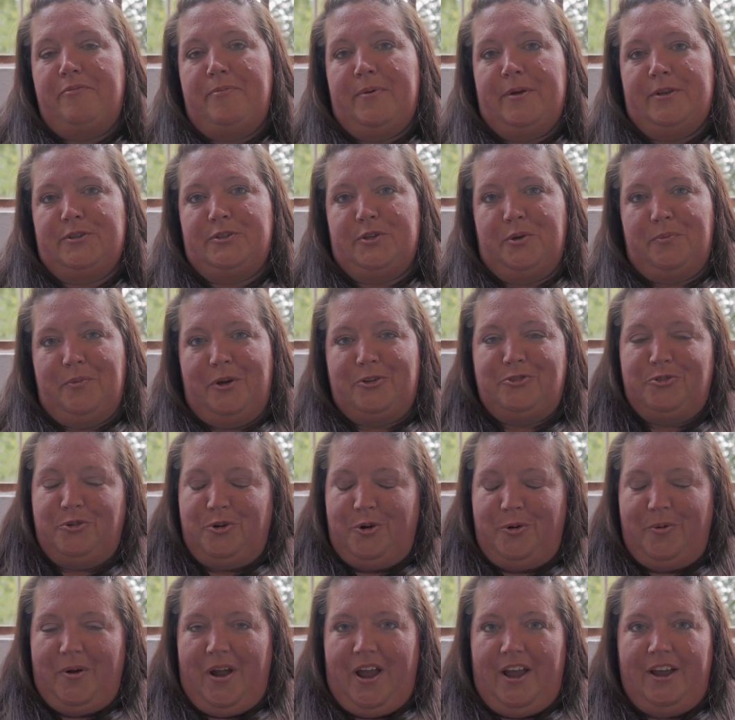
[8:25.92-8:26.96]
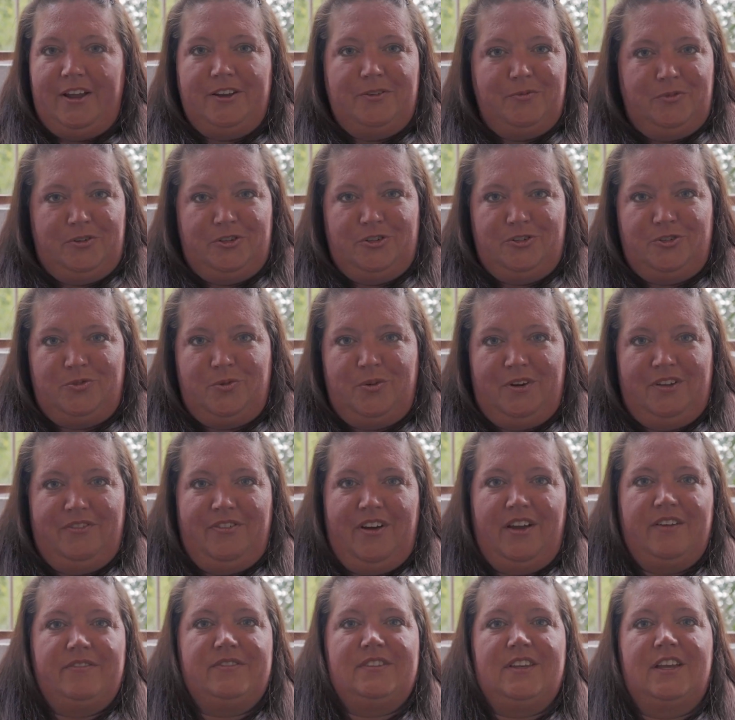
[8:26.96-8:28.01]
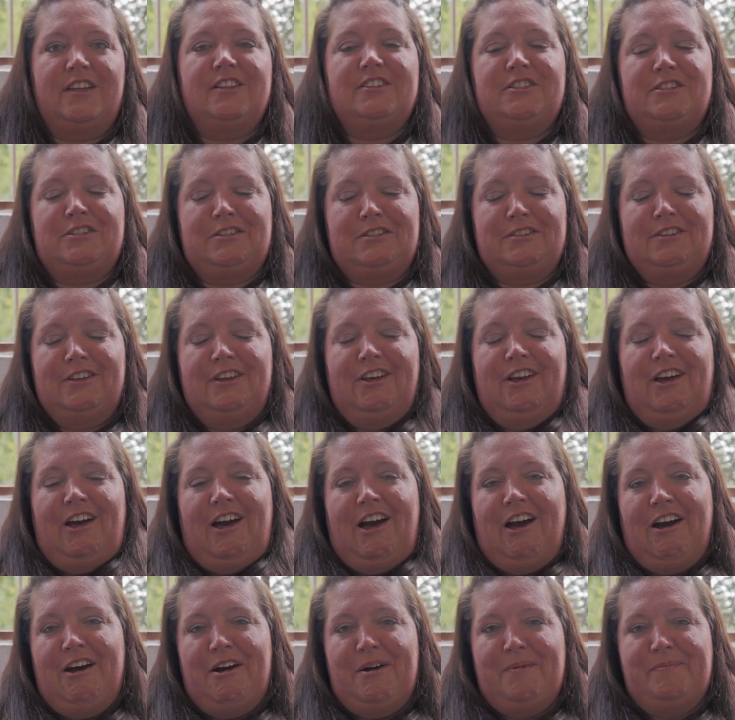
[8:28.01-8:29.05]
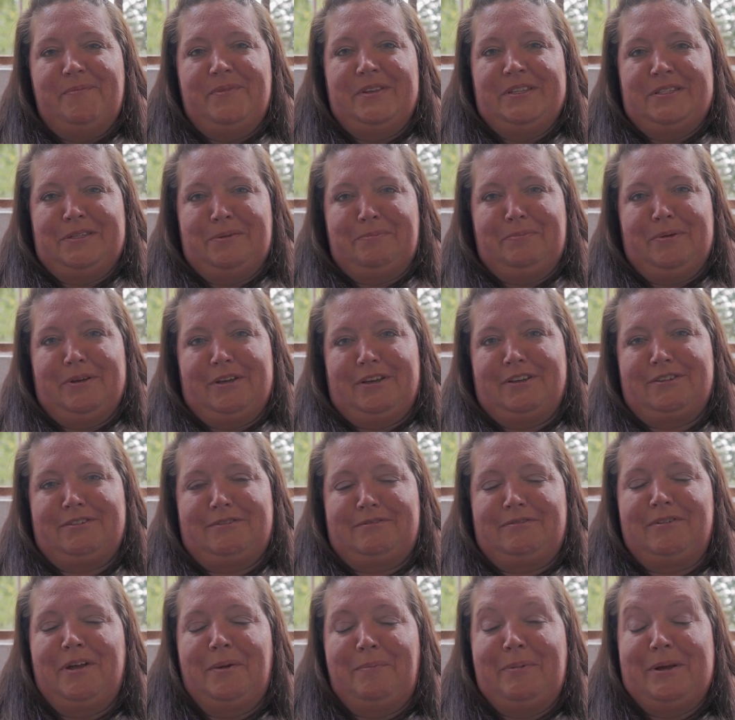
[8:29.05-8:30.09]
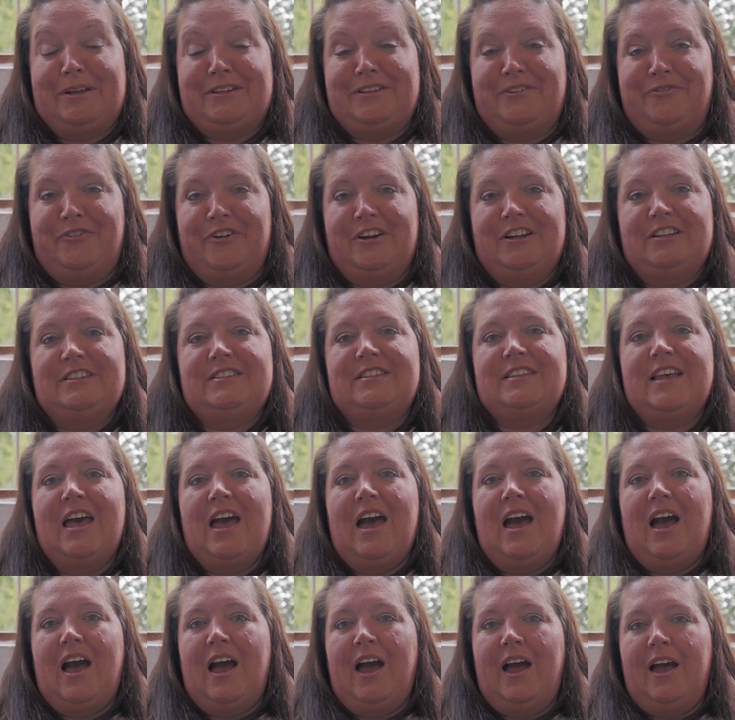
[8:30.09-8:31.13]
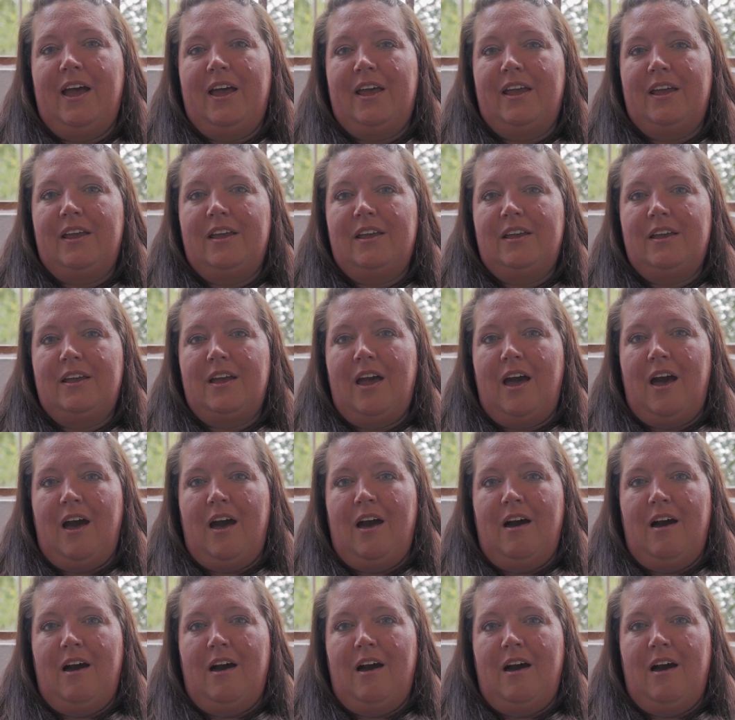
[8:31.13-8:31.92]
peso Metro ride, which is 25 cents. Is a big difference. I